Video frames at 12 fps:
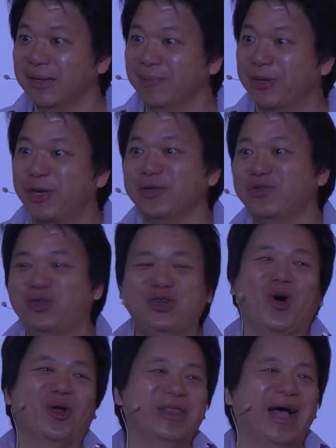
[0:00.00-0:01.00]
Because
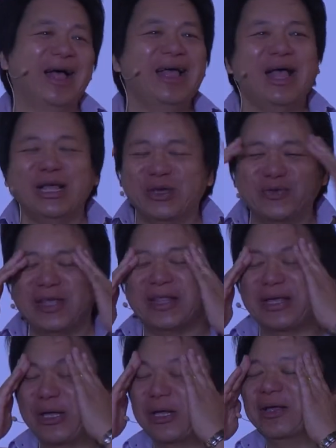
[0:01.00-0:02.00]
Jonah, you see,
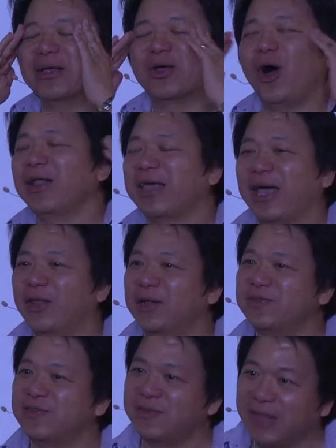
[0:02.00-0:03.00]
God
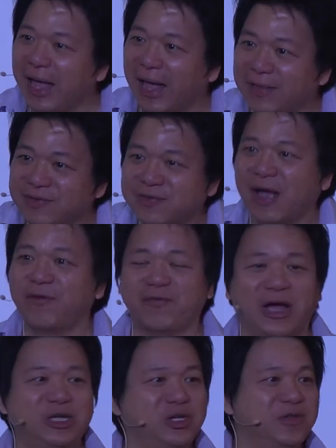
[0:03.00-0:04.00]
cannot stand
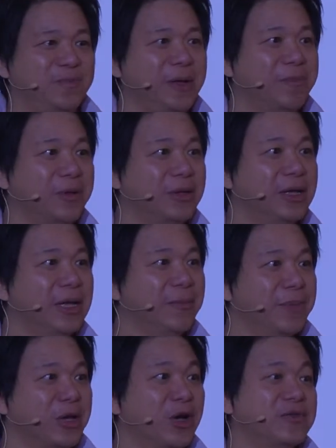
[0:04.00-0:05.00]
self-righteous people,
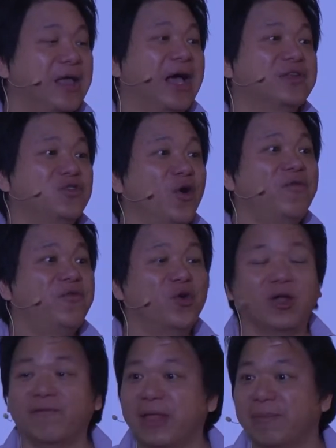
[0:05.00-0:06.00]
because they are so
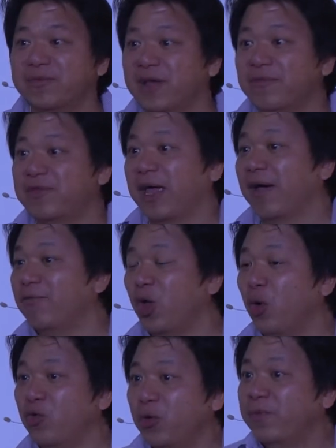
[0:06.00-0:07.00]
full of themselves, they have
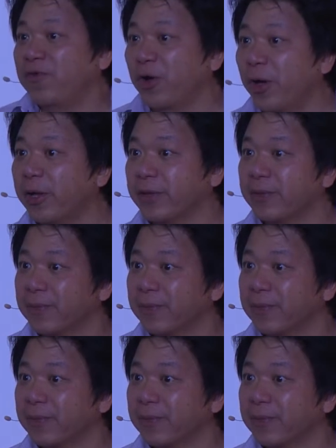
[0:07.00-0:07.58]
no room for God.